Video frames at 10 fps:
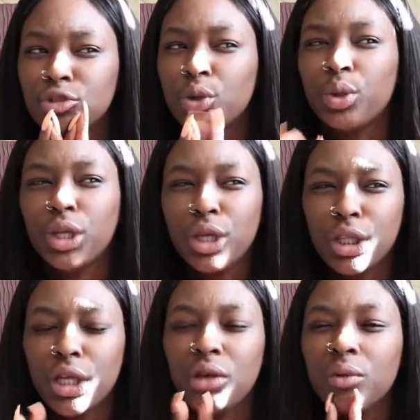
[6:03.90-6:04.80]
So
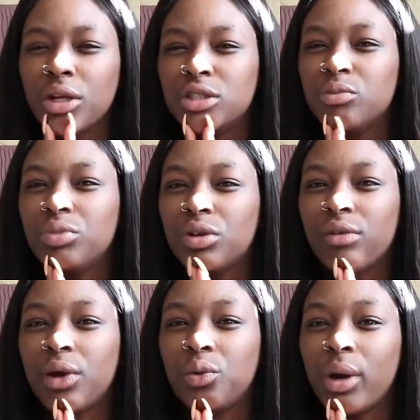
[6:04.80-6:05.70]
clearly he wanted to be
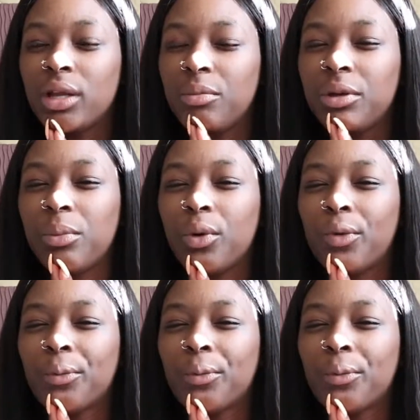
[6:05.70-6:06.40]
around white people.